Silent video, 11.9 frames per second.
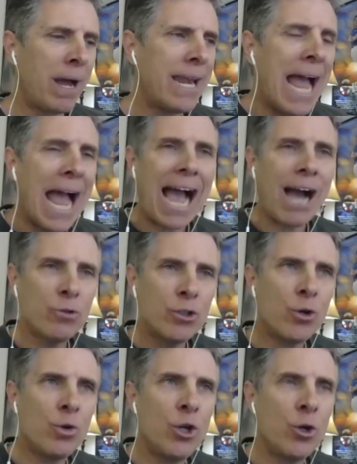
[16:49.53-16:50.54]
but how
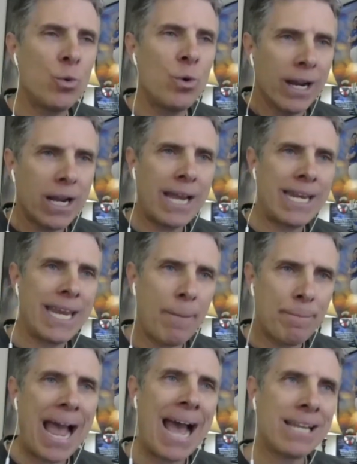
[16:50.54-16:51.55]
do you kind of
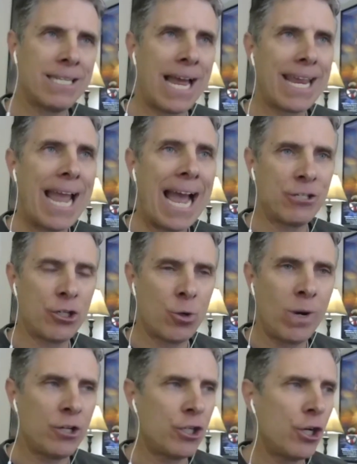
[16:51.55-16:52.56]
get past that catch
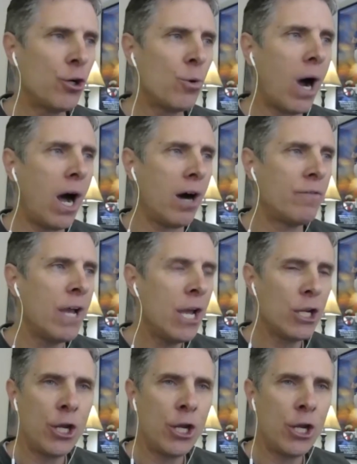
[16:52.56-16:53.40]
22 of,